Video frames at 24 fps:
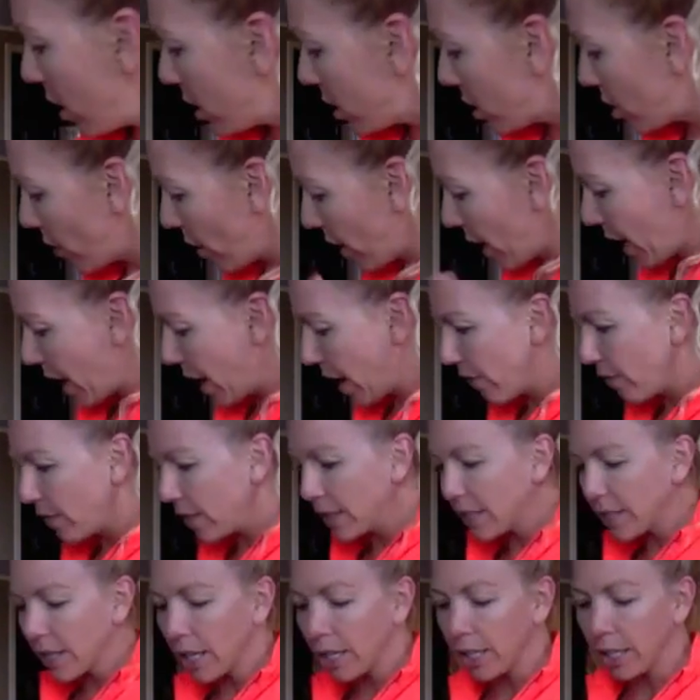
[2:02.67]
So I have
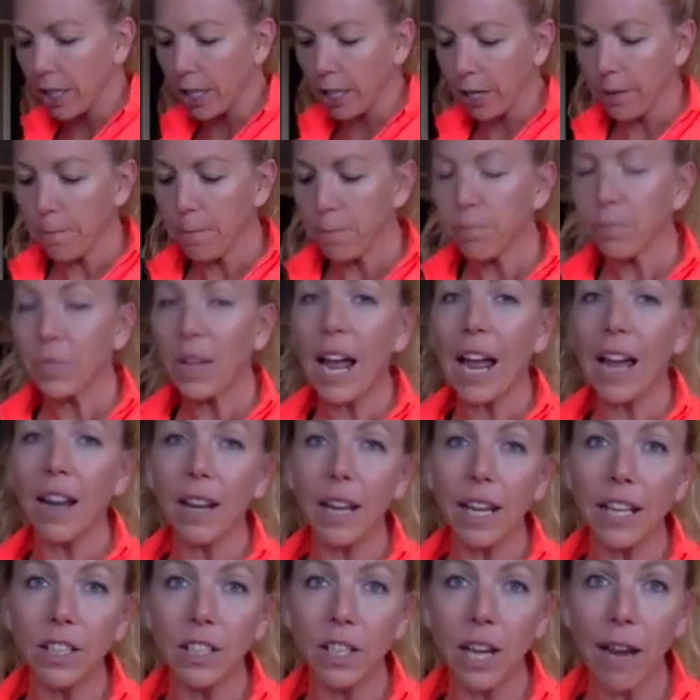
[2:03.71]
this on here. I
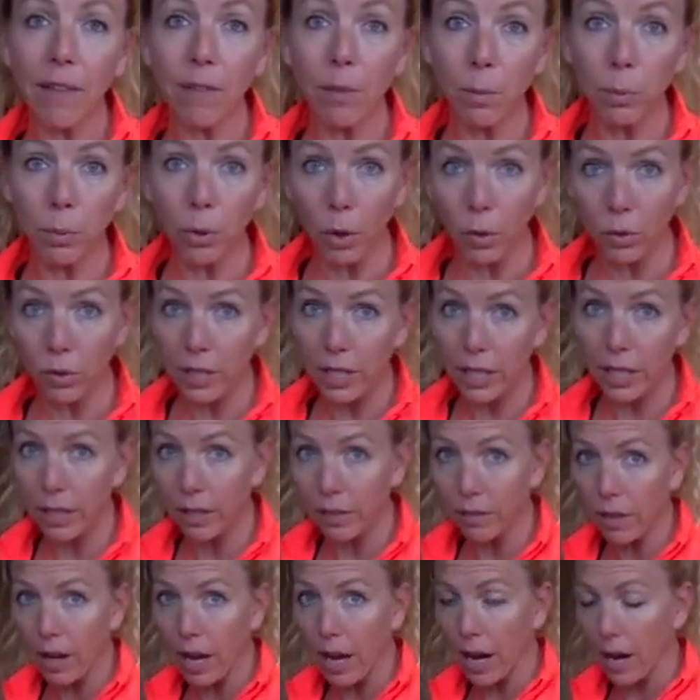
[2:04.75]
like to have a
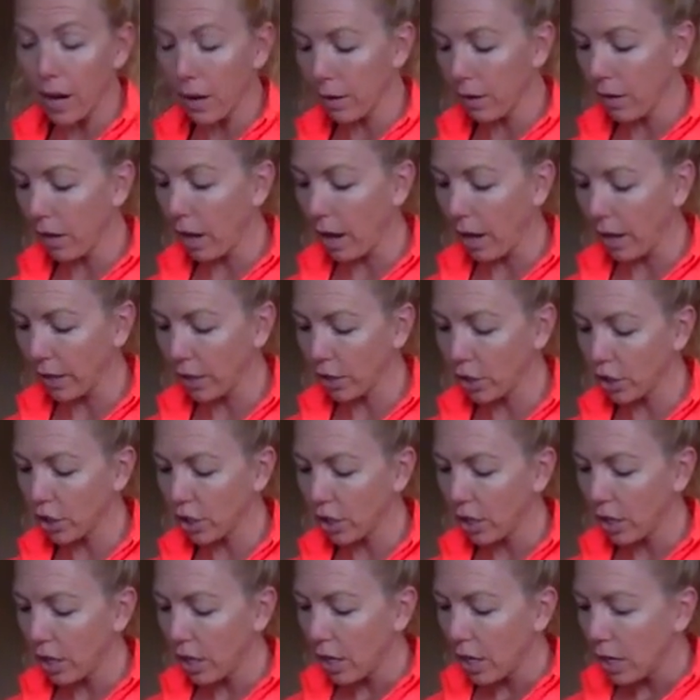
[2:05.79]
protein at lunch,
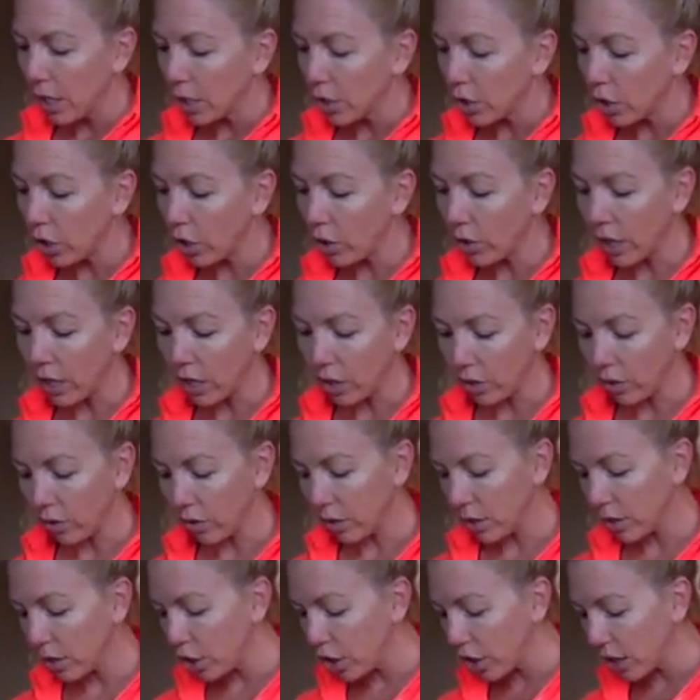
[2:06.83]
so you can
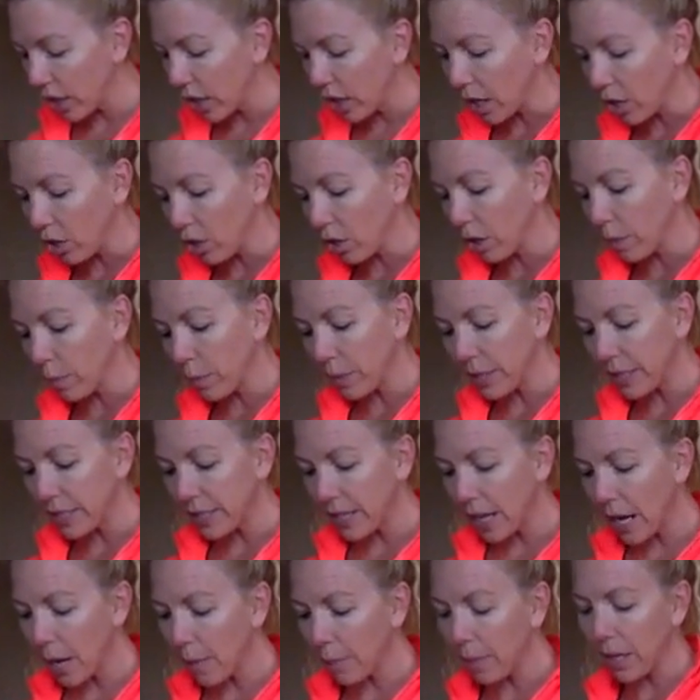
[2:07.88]
use chicken, you can put
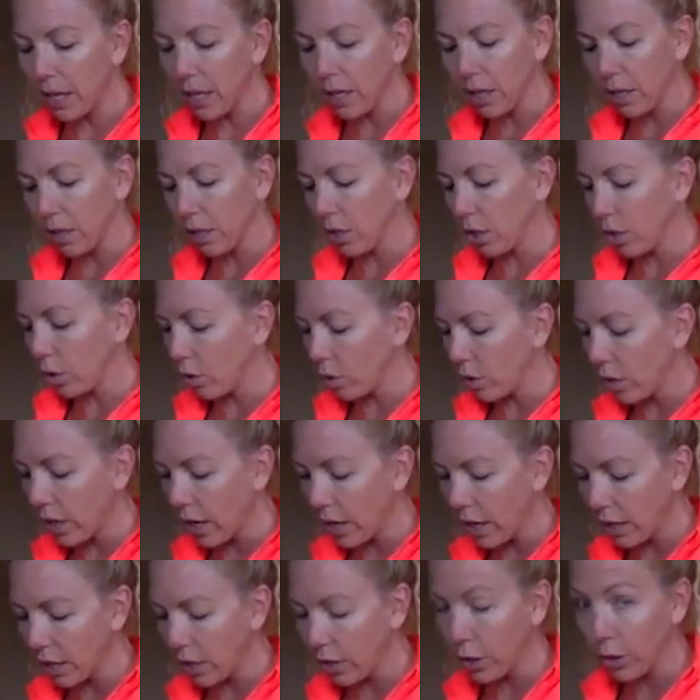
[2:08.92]
salmon, you
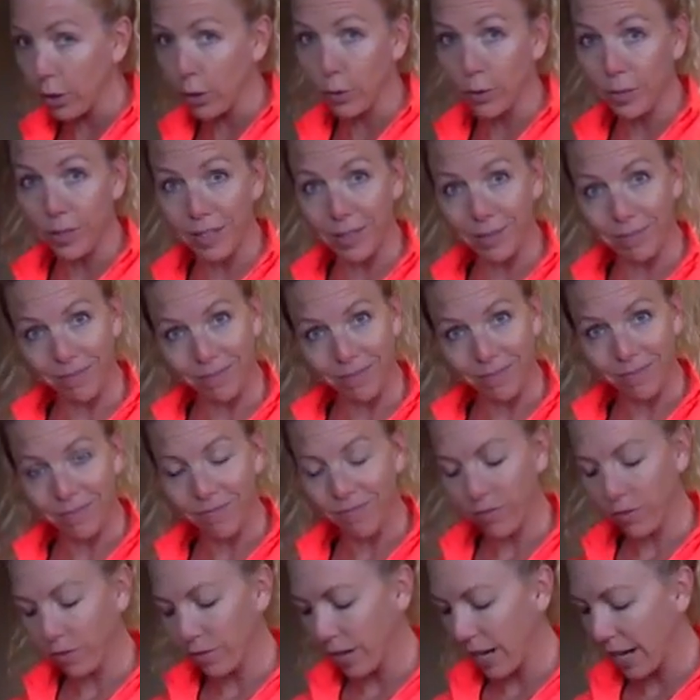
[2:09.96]
can use,
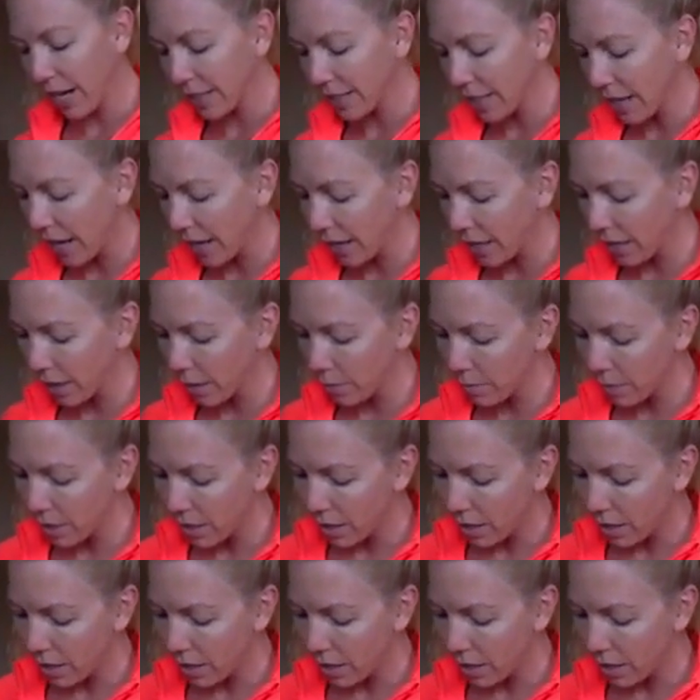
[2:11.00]
as I am,